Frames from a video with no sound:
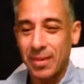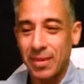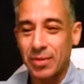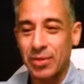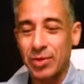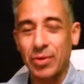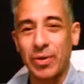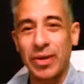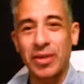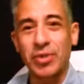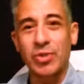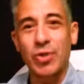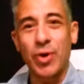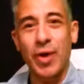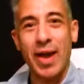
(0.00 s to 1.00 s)
to
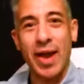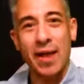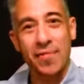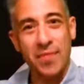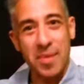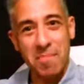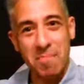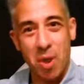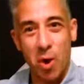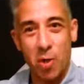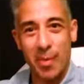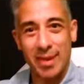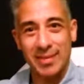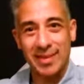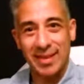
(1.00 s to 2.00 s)
enjoy every
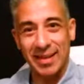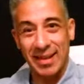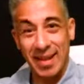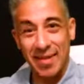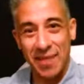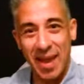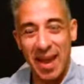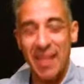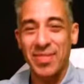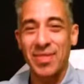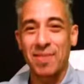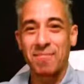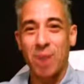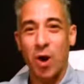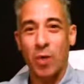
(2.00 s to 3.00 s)
moment and live
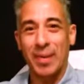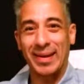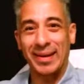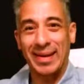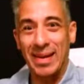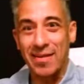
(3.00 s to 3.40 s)
in the moment,